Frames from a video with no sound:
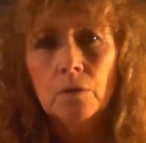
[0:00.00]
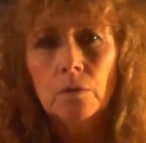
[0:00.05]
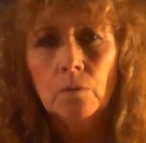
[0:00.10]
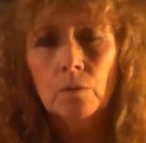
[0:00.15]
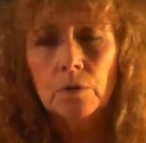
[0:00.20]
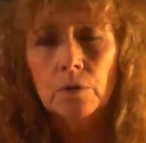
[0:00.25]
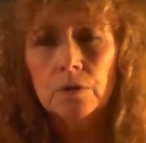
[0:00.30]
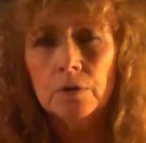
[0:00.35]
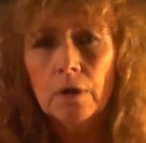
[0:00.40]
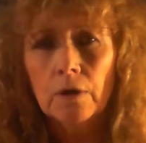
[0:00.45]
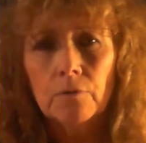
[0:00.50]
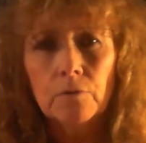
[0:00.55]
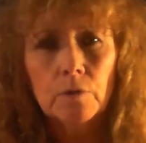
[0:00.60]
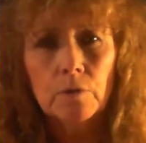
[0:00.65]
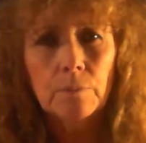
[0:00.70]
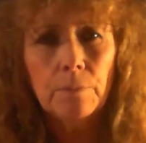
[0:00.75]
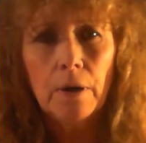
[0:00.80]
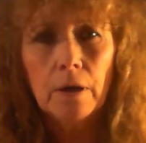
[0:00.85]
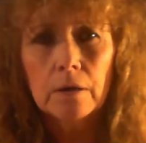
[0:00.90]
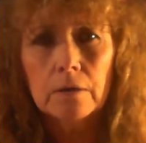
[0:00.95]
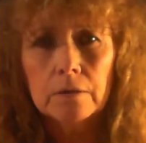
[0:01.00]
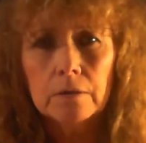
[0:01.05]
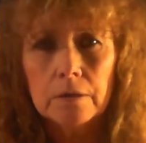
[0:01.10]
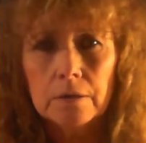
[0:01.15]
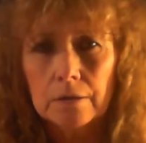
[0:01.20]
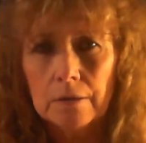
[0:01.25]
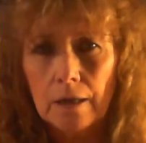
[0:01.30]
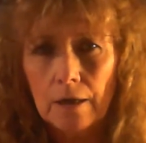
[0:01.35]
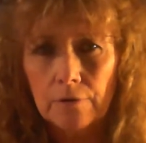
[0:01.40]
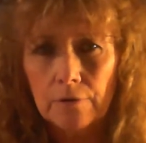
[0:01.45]
were never
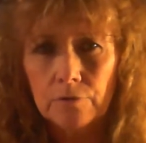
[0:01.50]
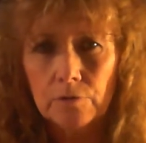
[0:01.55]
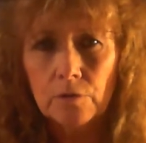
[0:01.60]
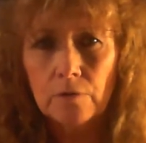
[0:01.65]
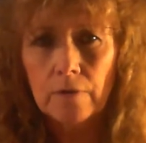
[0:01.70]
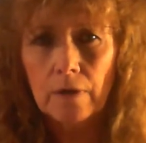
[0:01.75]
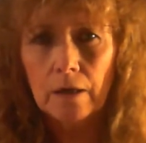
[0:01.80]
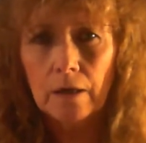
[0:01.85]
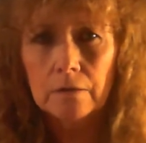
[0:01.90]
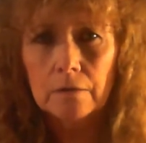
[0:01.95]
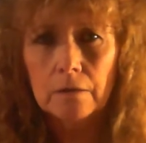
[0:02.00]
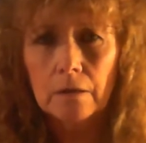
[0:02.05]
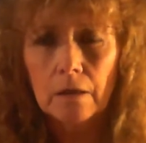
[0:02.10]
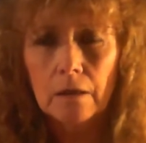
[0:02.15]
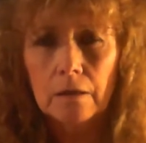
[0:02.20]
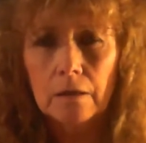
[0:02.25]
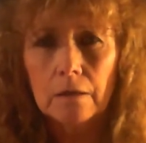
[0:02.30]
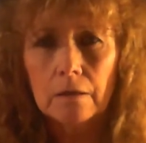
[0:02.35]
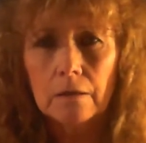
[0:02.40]
parted after that day.